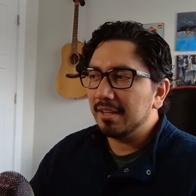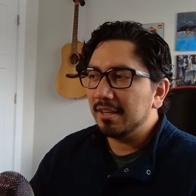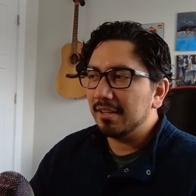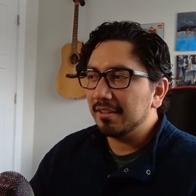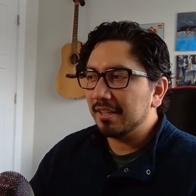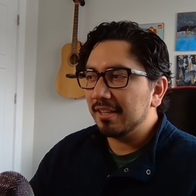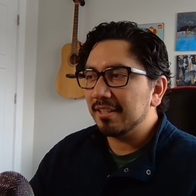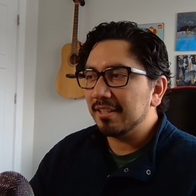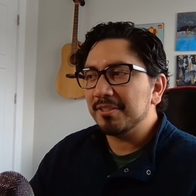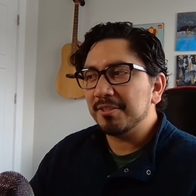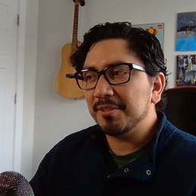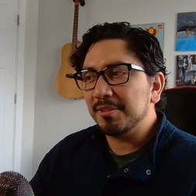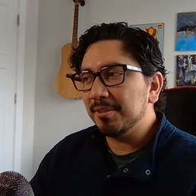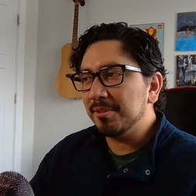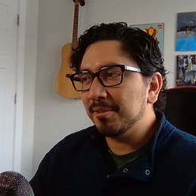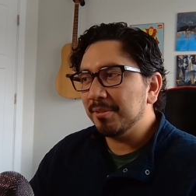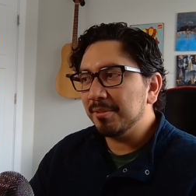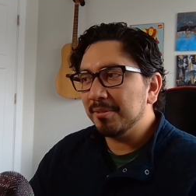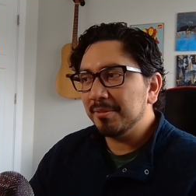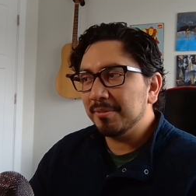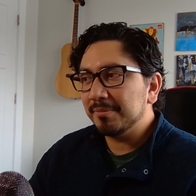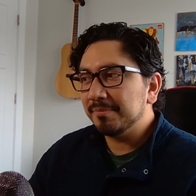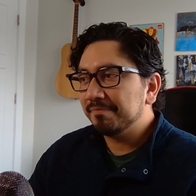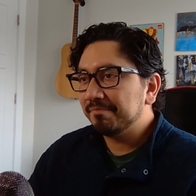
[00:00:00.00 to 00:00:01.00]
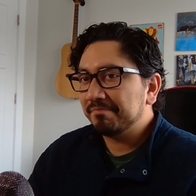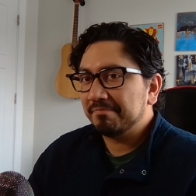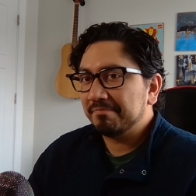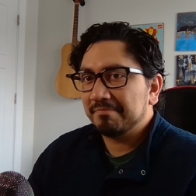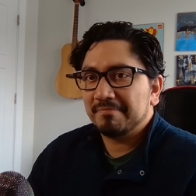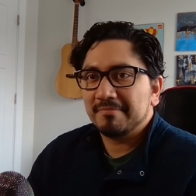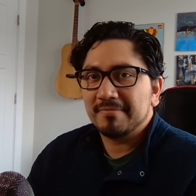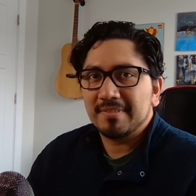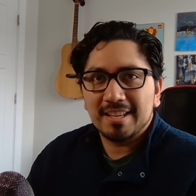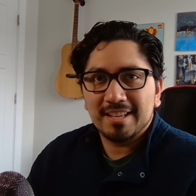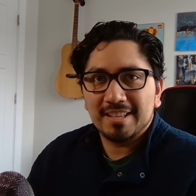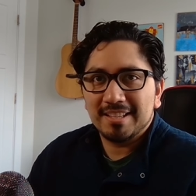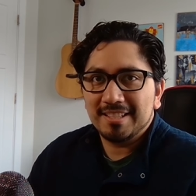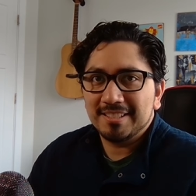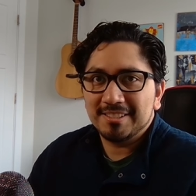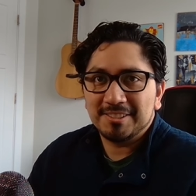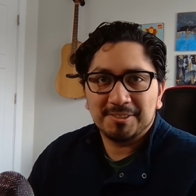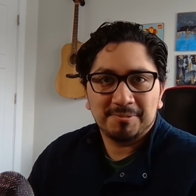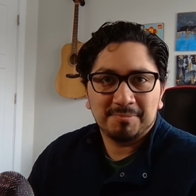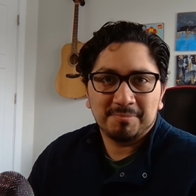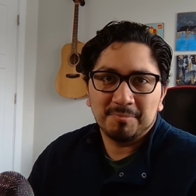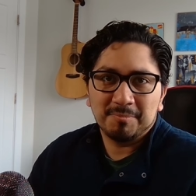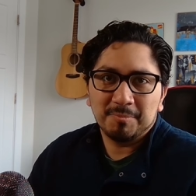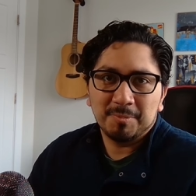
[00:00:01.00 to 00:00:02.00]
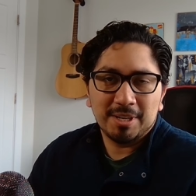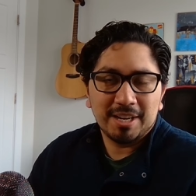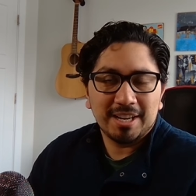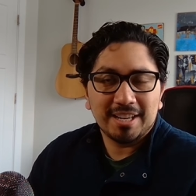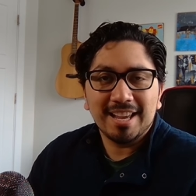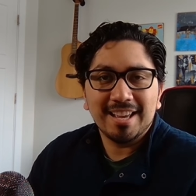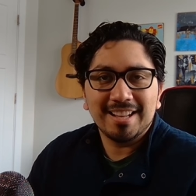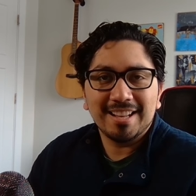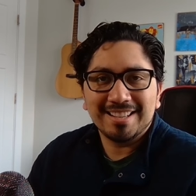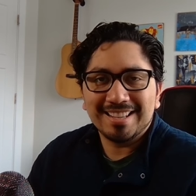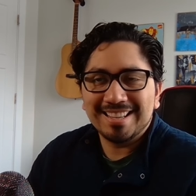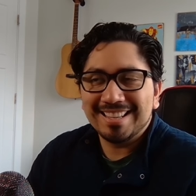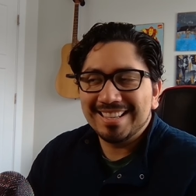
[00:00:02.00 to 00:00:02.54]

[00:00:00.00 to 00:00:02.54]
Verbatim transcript: I'll get to you as when I can.